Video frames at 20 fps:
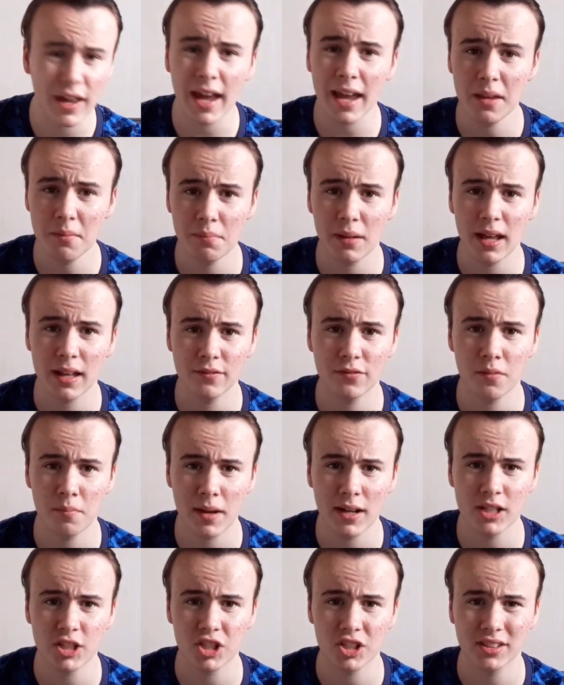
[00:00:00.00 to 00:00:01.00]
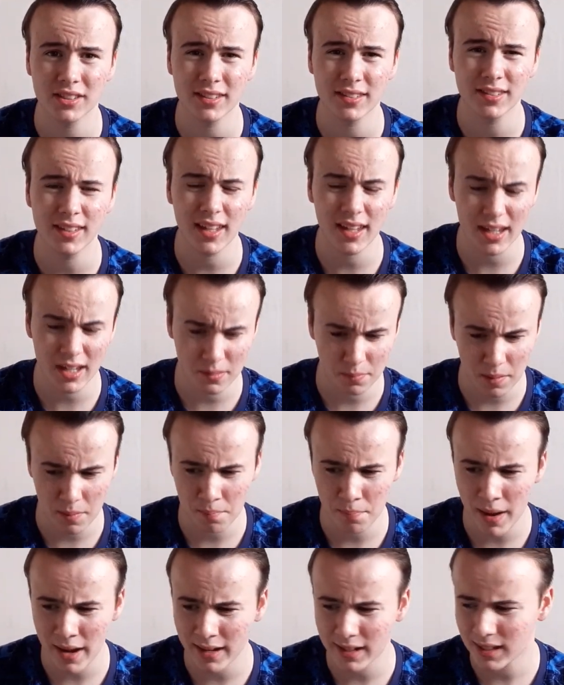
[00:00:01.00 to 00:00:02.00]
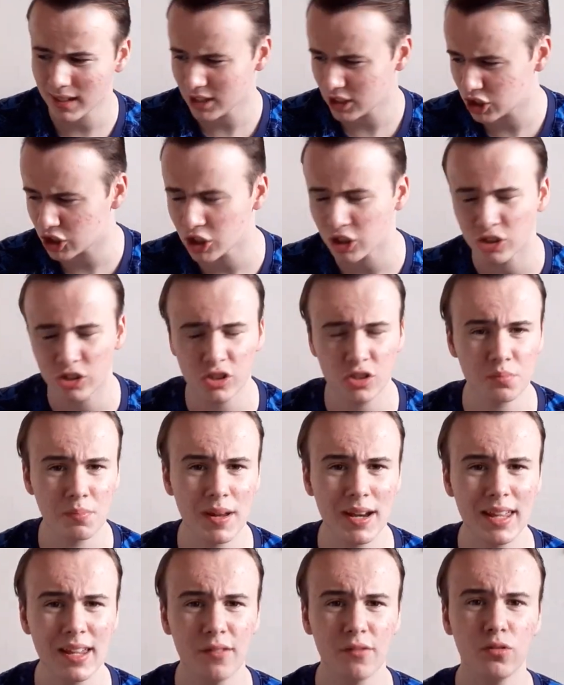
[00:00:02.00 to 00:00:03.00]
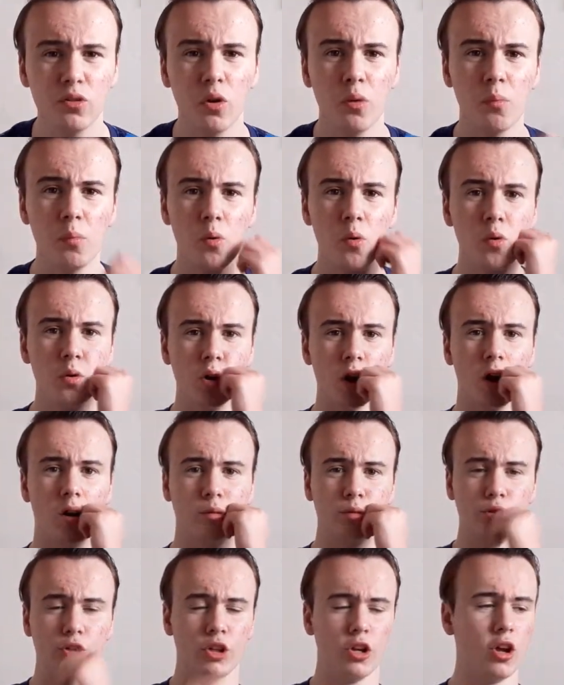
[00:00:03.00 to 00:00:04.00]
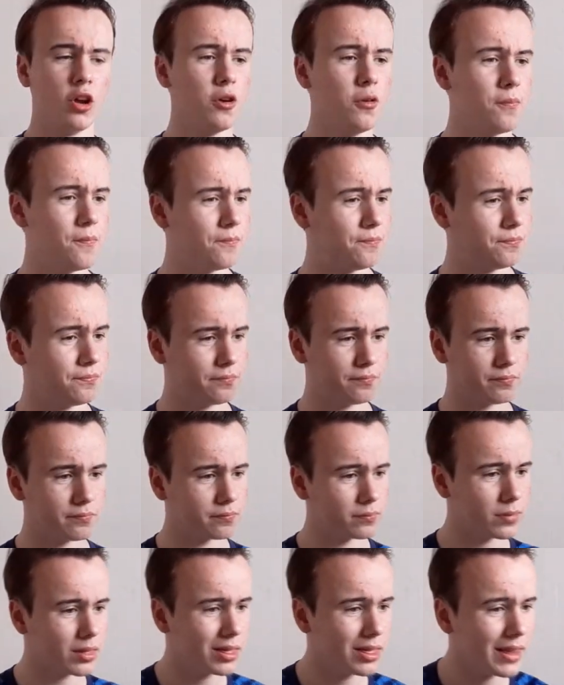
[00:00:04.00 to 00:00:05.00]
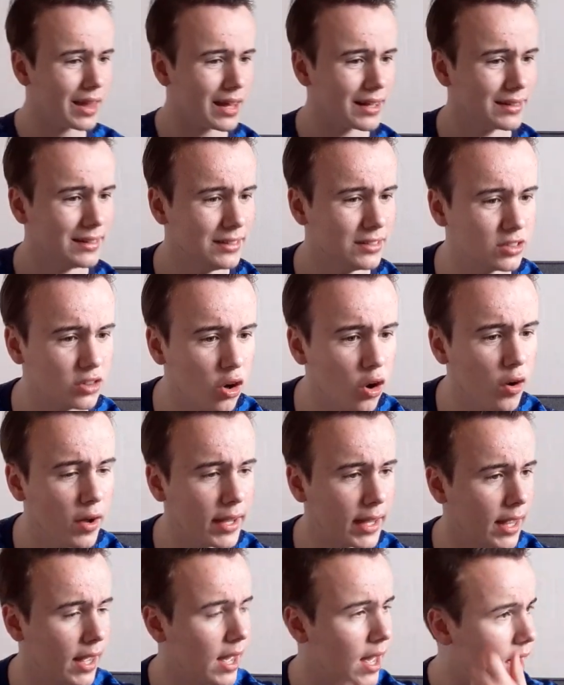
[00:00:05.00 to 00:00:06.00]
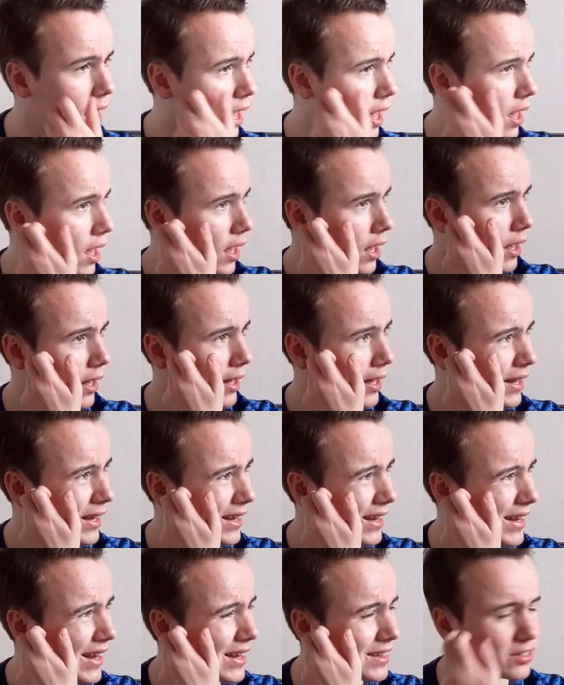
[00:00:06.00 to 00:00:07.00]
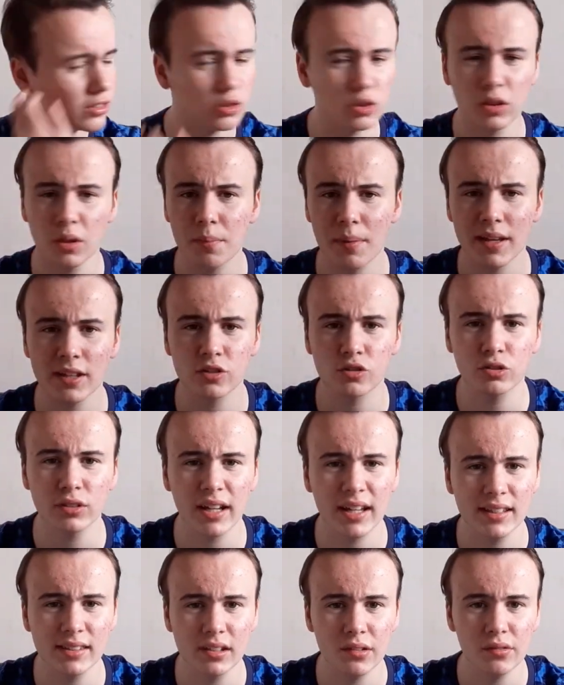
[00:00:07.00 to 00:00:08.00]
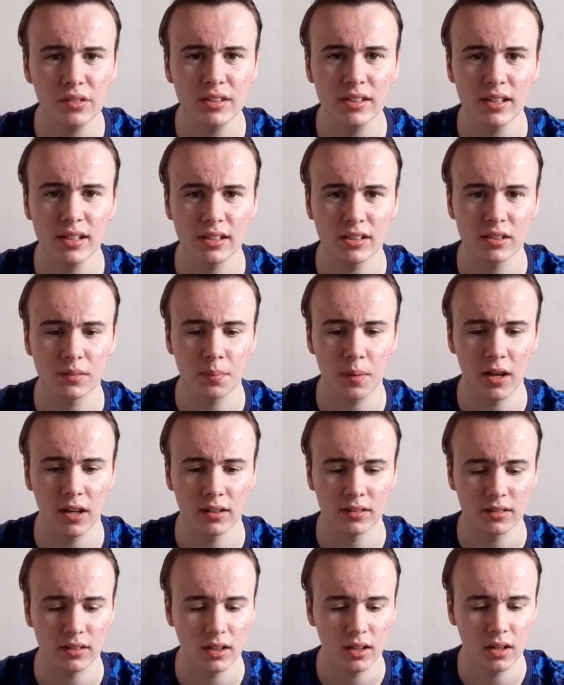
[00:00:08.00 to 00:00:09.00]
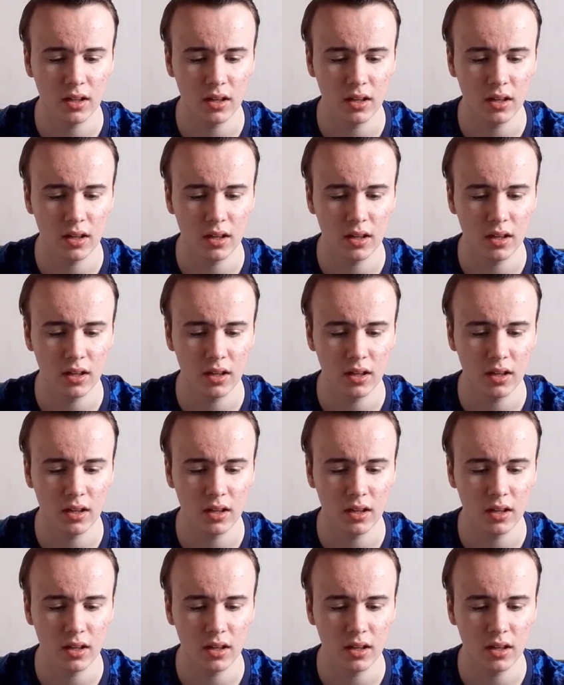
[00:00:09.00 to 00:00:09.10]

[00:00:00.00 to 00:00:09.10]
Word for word: Kane played for Manchester City, he'd be banging in just as many, if not more, goals, you know? This guy, he hasn't got the best creativity at Spurs.